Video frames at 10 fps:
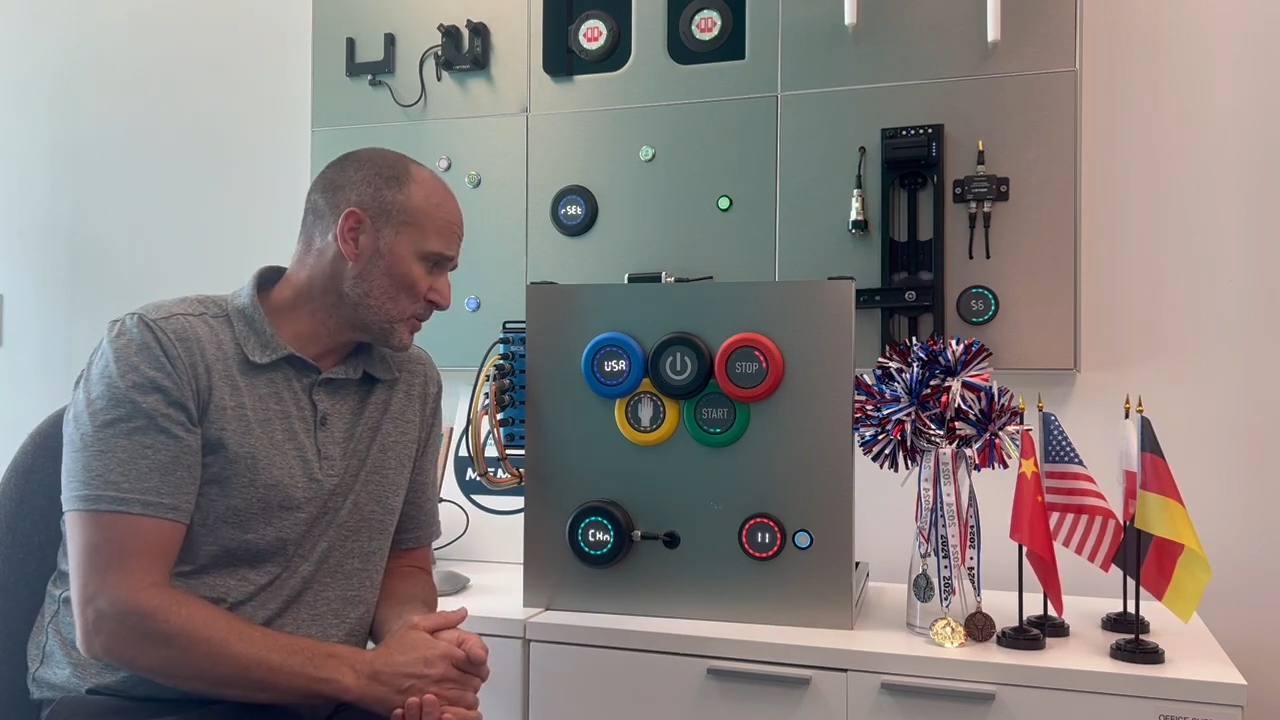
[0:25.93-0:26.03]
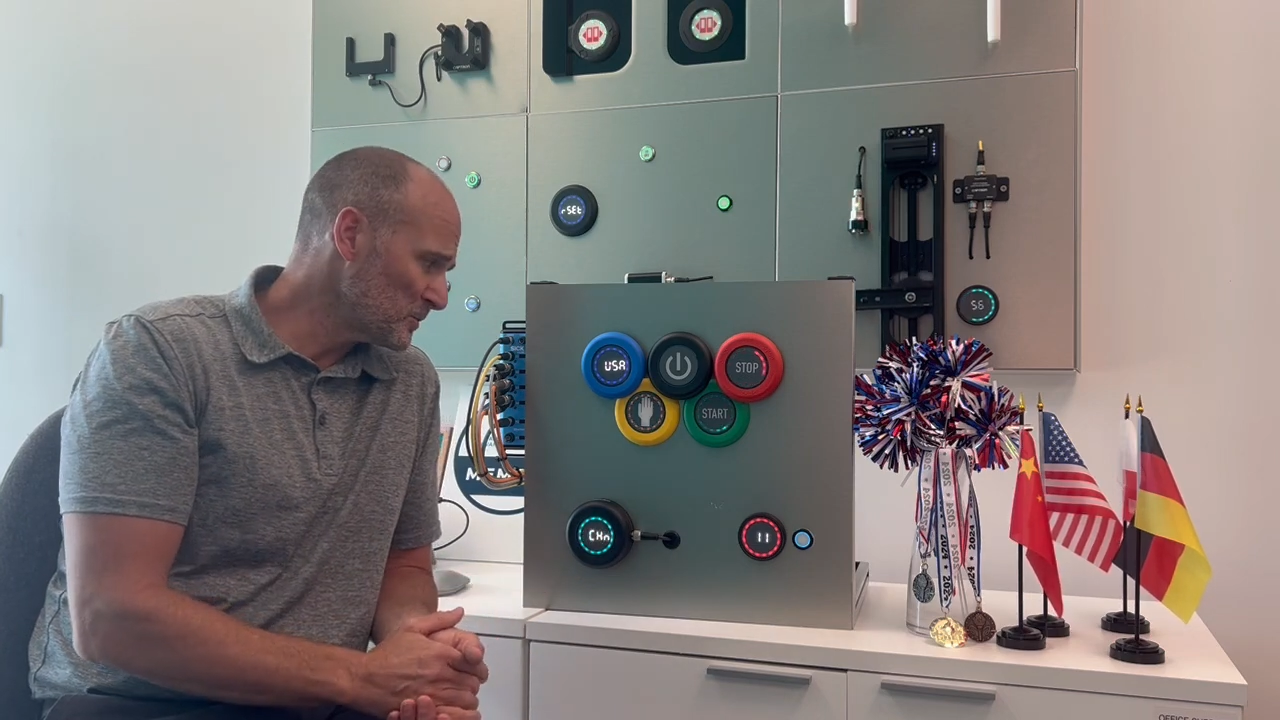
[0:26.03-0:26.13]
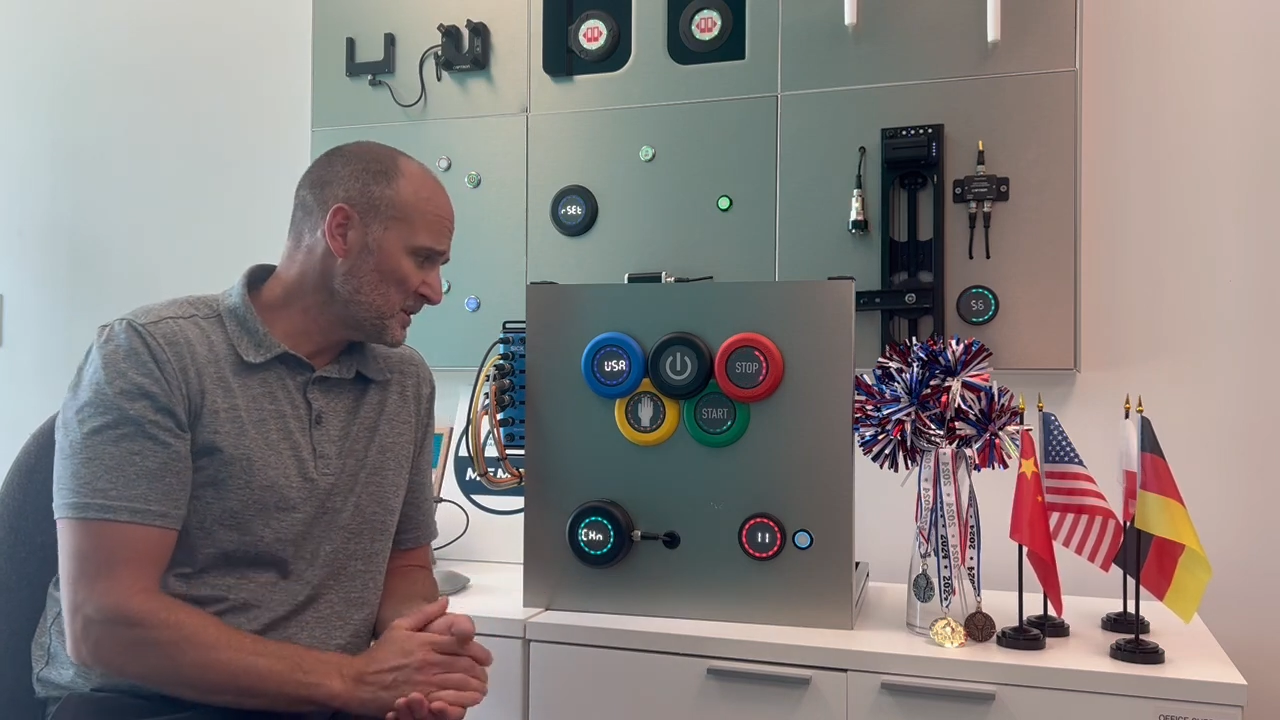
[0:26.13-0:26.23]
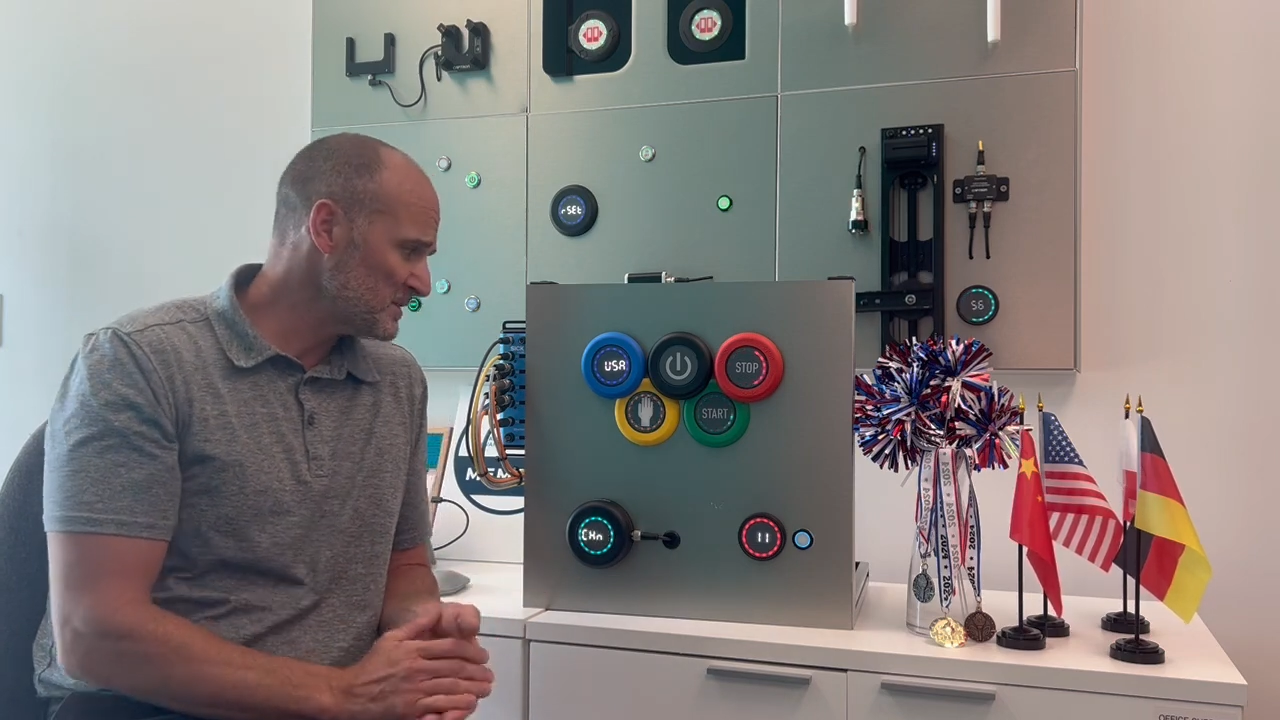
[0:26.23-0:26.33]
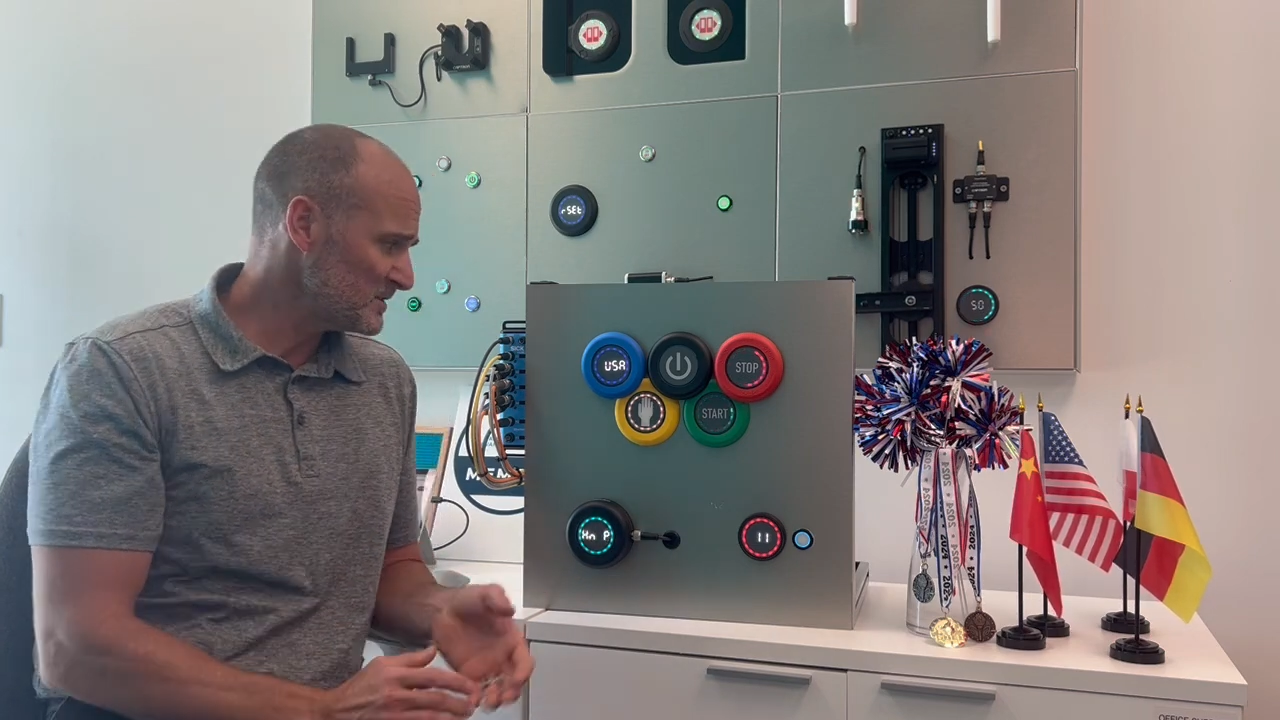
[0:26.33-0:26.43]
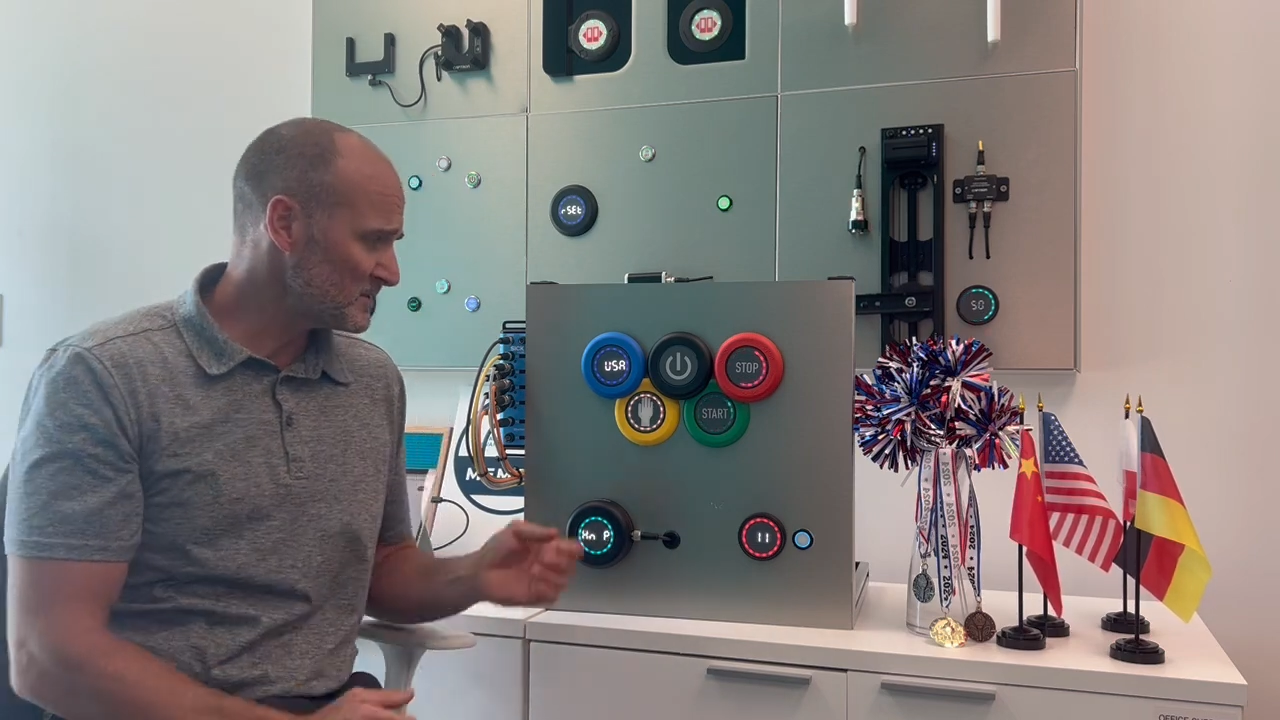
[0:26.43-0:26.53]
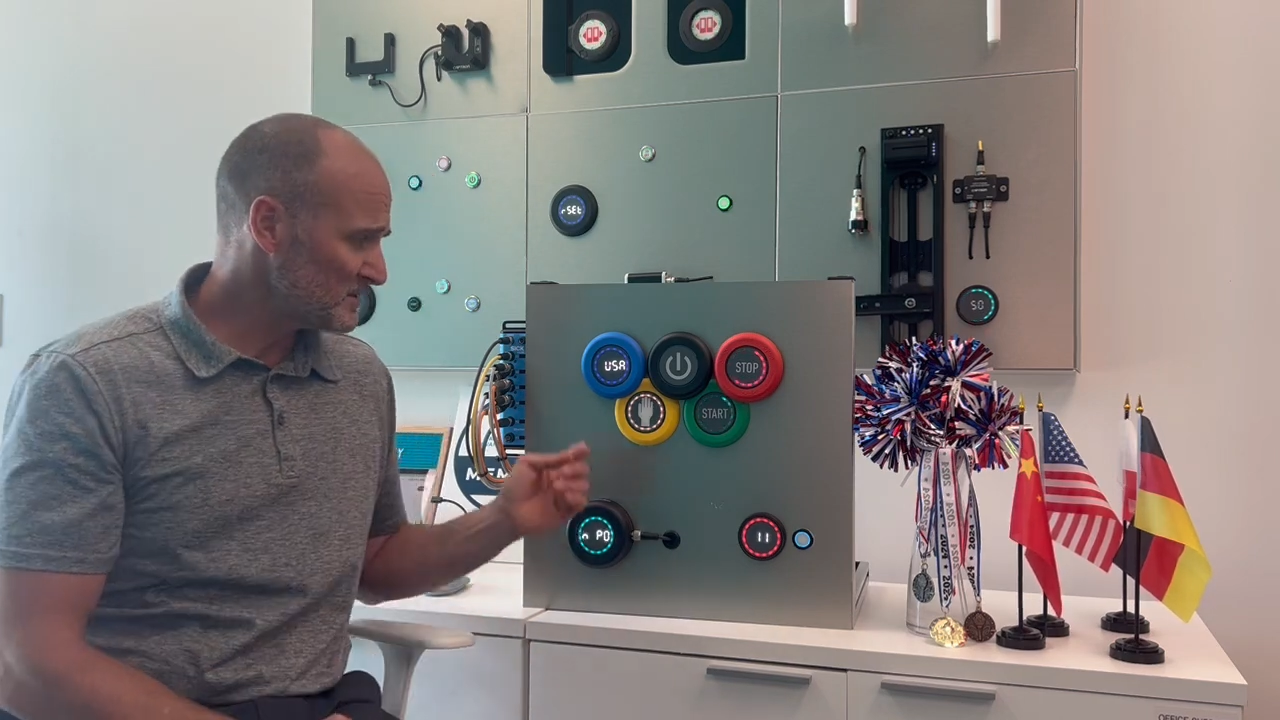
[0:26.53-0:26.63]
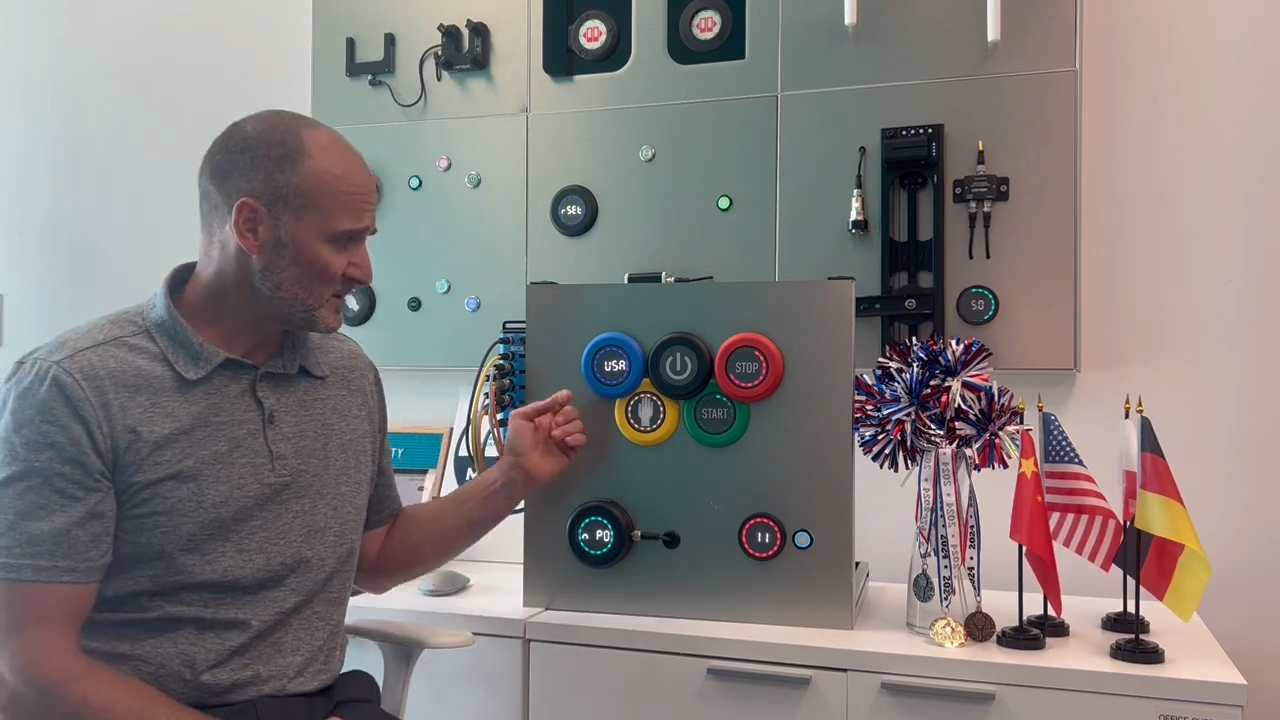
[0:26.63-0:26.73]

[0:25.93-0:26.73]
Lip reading: regions.